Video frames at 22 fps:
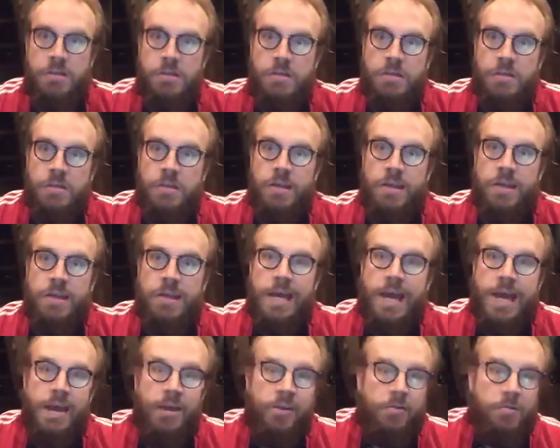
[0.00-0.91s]
And
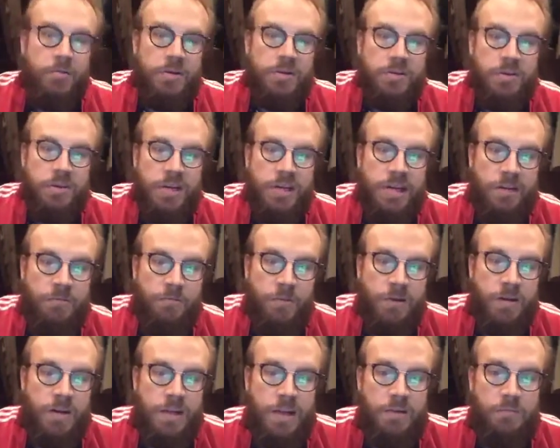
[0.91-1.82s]
now we're turning
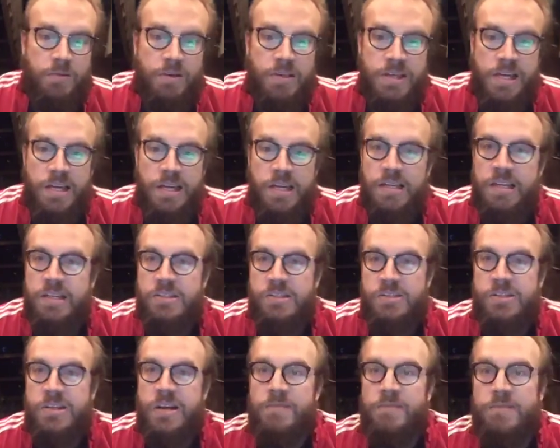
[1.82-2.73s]
inward, and we're taking this
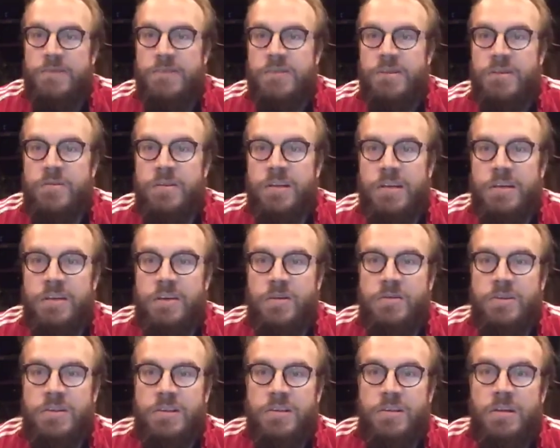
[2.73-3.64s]
Jeffersonian
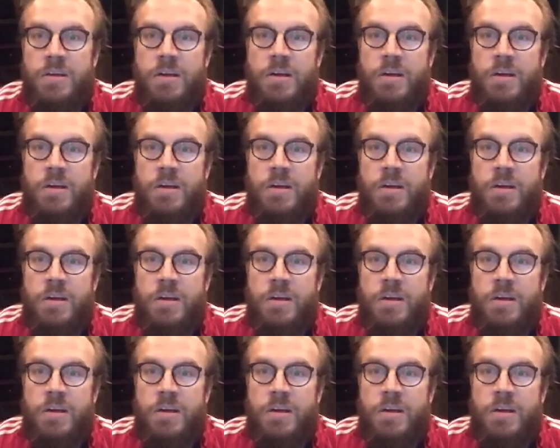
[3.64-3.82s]
notion